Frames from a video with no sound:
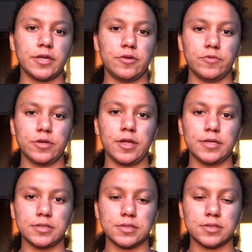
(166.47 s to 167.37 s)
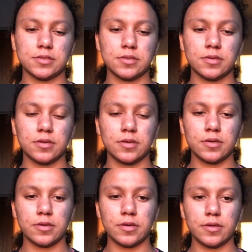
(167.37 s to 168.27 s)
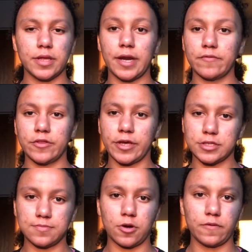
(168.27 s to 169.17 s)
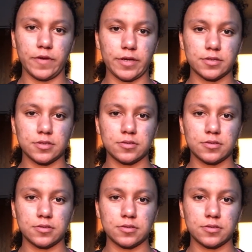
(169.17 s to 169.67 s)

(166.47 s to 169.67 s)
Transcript: and realize that everything is perfect,